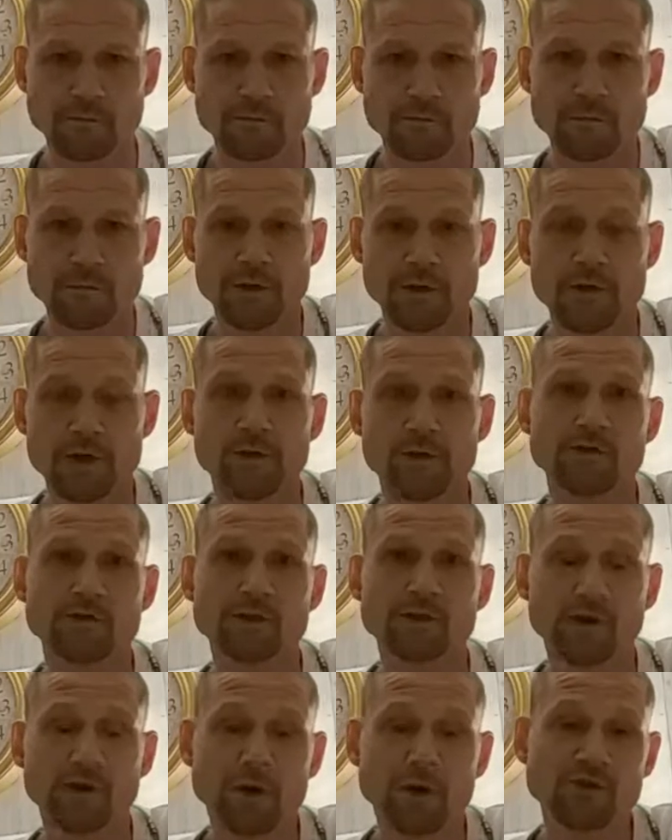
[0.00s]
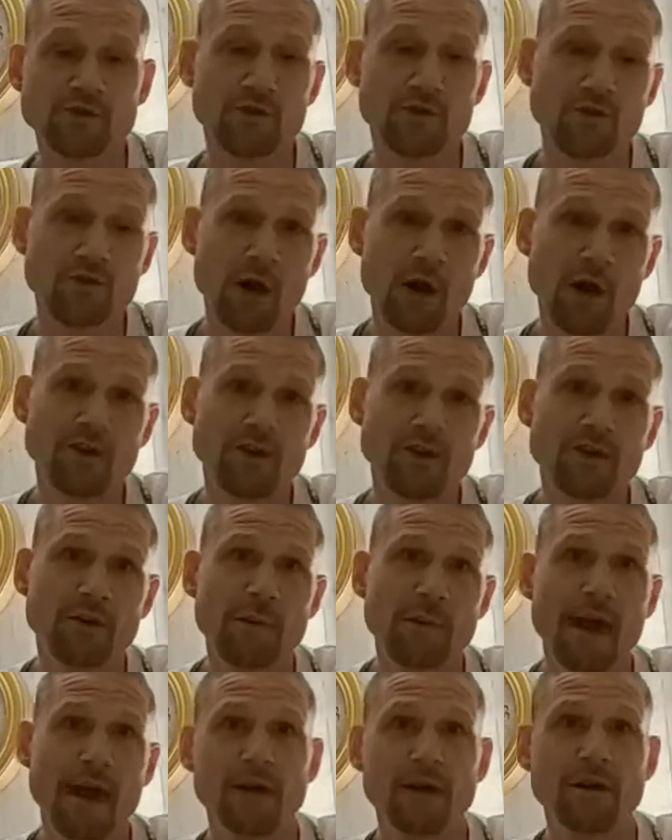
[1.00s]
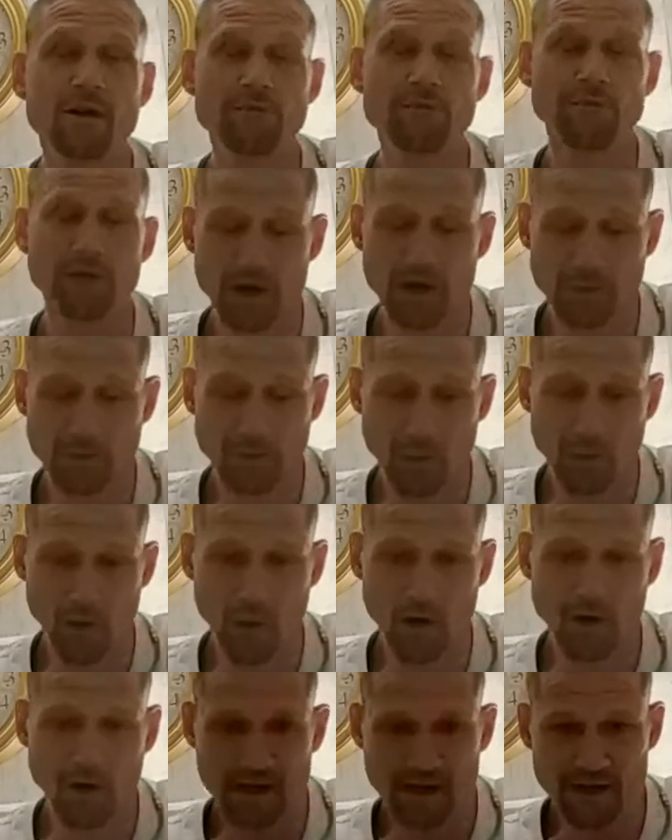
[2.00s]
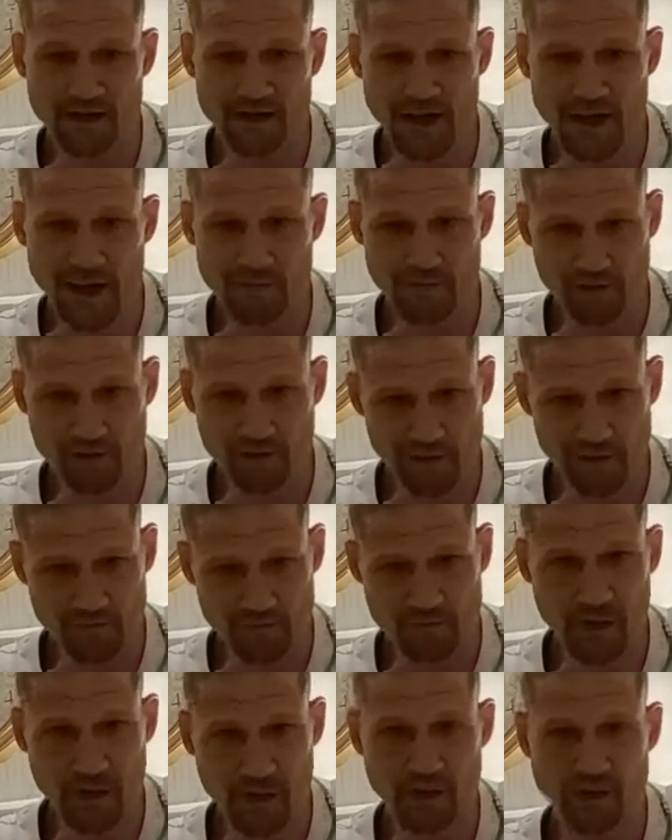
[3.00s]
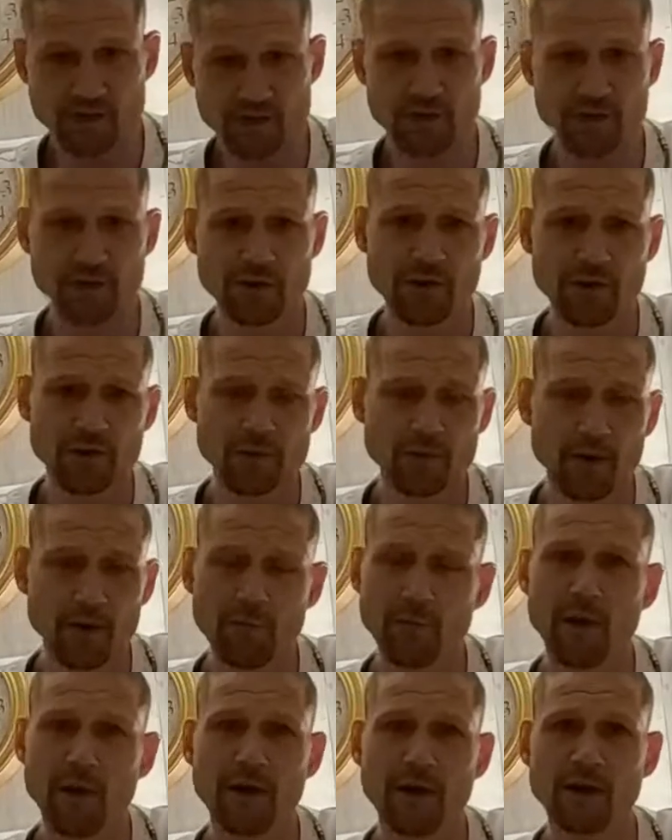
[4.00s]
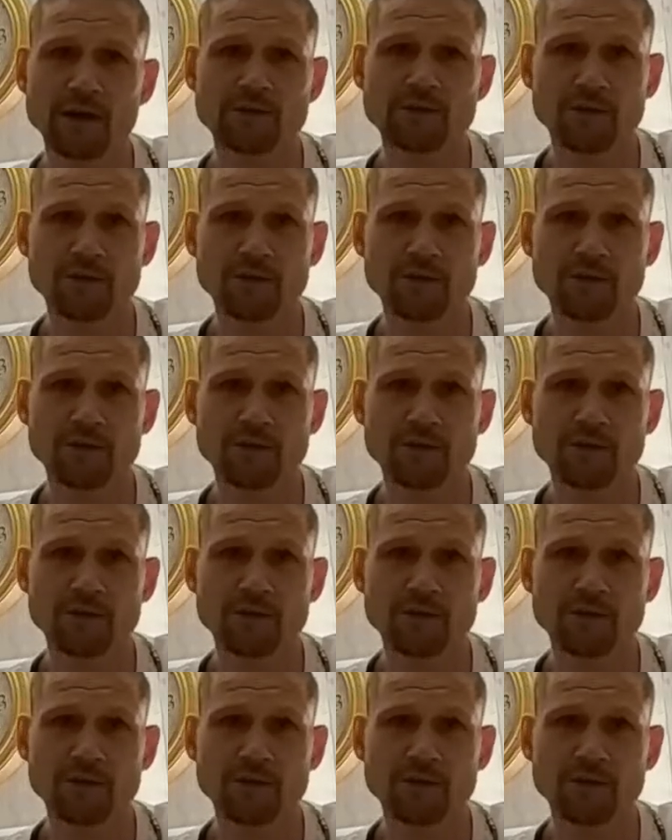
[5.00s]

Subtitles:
You can also go to the private domain and find more in-depth information, but I'm not here to